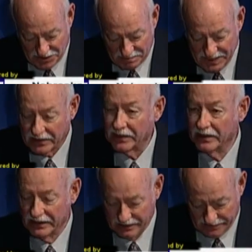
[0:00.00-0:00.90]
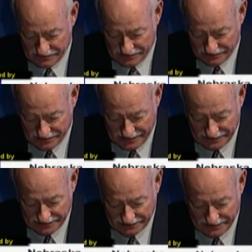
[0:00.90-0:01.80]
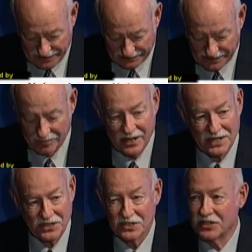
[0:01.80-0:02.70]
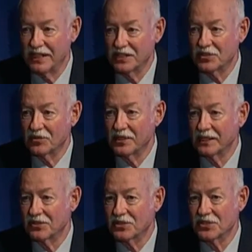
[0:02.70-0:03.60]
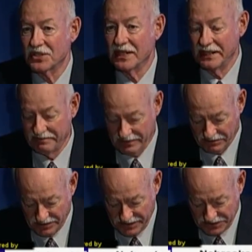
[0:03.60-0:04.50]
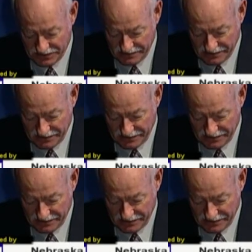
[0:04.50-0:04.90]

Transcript: speaker, I would like to thank the Nebraska State Historical Society Foundation